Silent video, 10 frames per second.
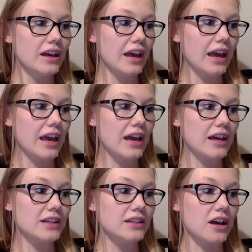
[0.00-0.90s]

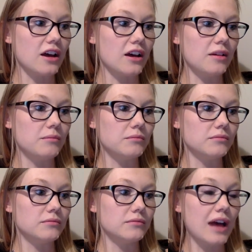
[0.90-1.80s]
And
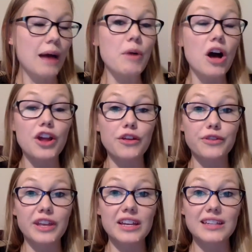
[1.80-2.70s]
another
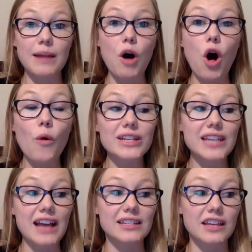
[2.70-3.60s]
thing is that I'm always
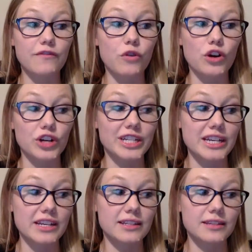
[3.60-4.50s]
asking for
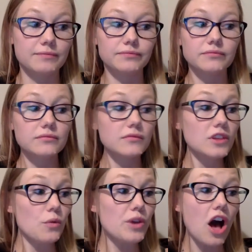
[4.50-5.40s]
critiques.
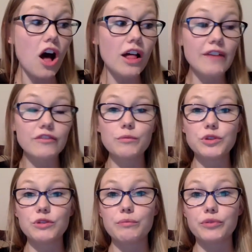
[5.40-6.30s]
We all have room
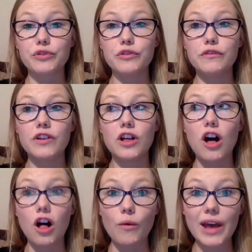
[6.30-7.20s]
to improve,
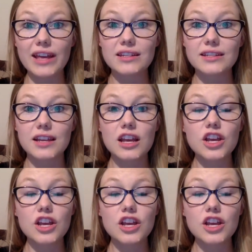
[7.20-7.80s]
always.